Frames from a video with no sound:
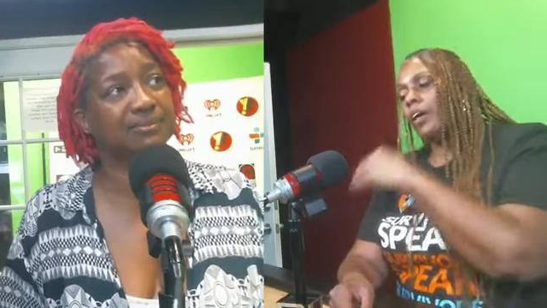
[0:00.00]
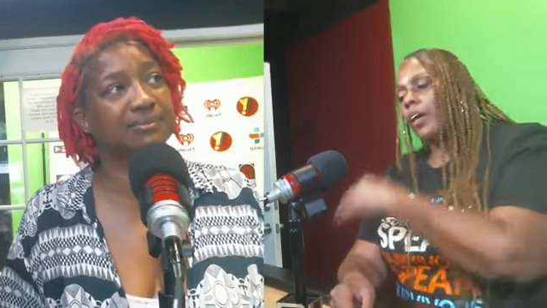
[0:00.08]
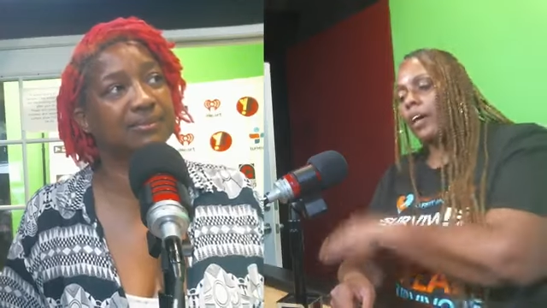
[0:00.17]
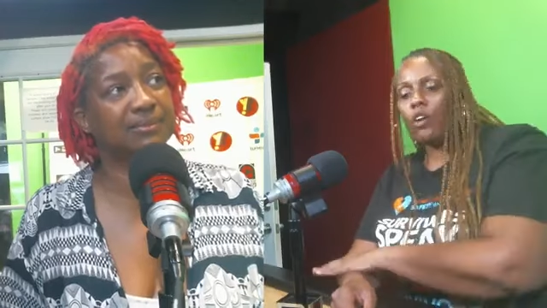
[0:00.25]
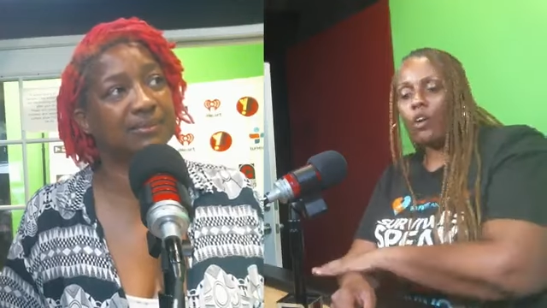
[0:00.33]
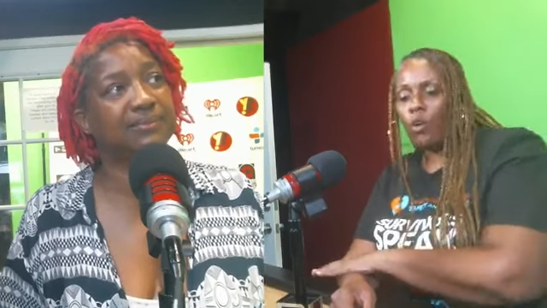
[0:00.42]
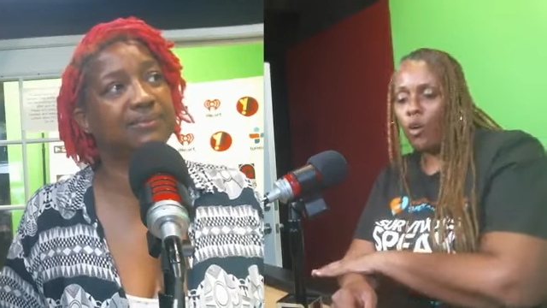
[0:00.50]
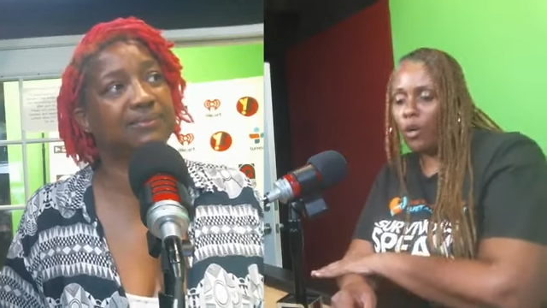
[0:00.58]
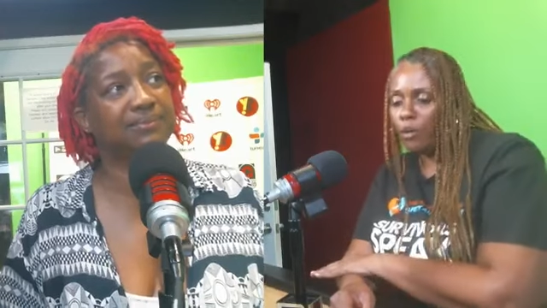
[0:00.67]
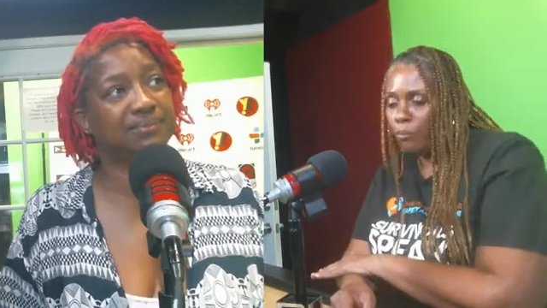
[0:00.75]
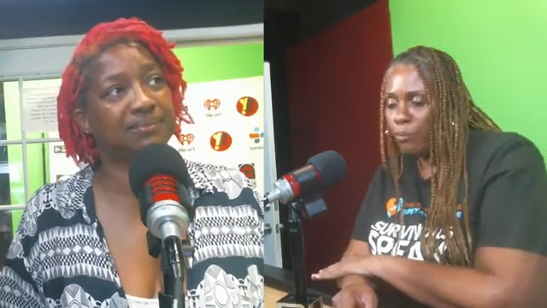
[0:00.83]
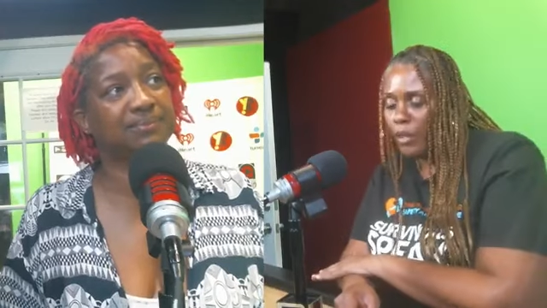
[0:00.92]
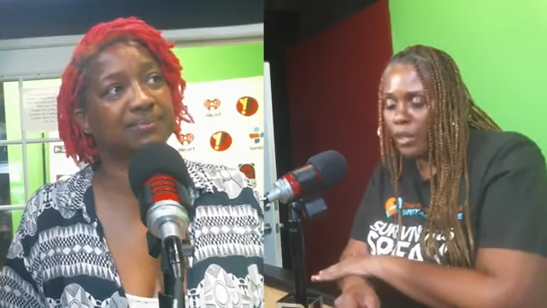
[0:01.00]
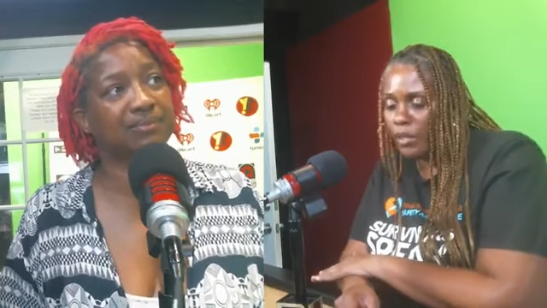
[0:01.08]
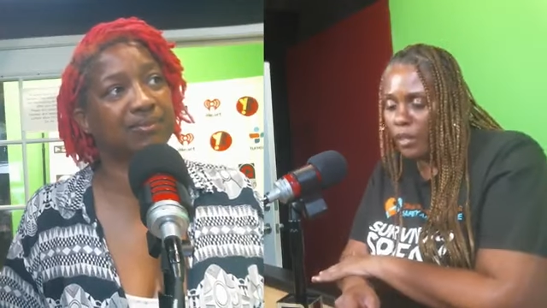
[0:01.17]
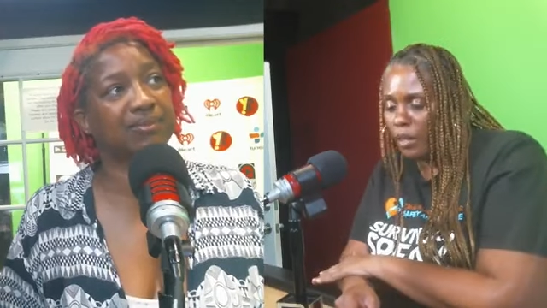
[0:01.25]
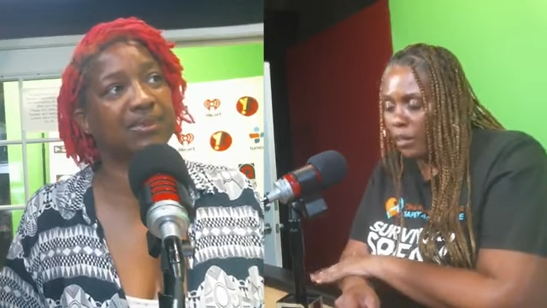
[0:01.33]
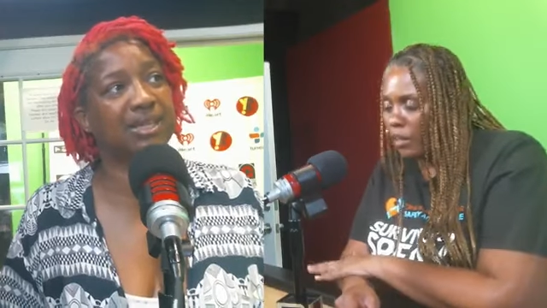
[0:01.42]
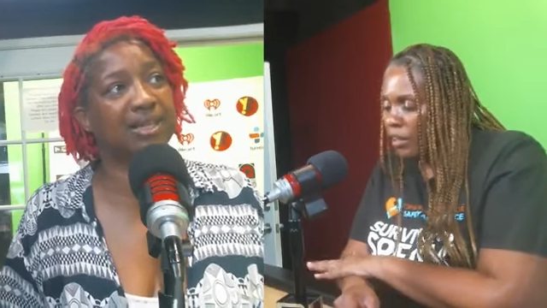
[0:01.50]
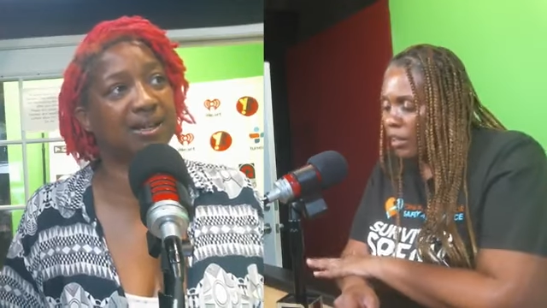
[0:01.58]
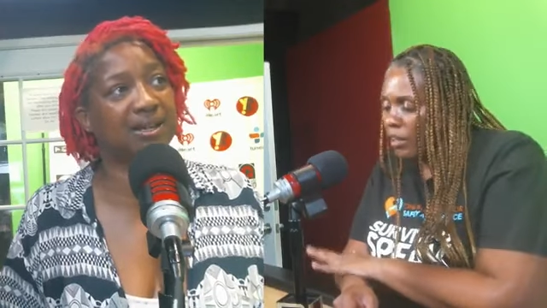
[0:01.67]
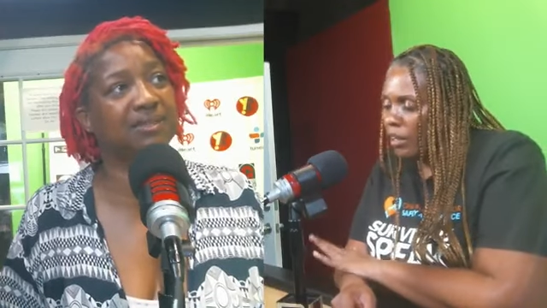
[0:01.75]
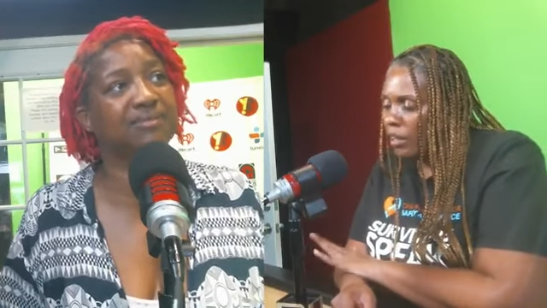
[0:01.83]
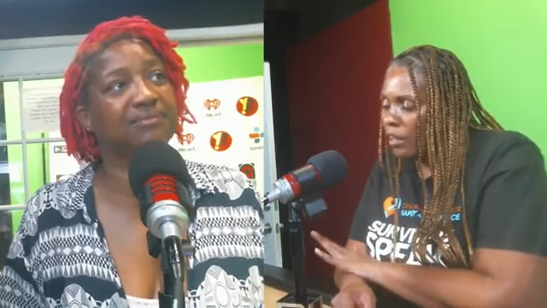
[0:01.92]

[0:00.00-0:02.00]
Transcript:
Speaker 1: at our picnic. Yeah.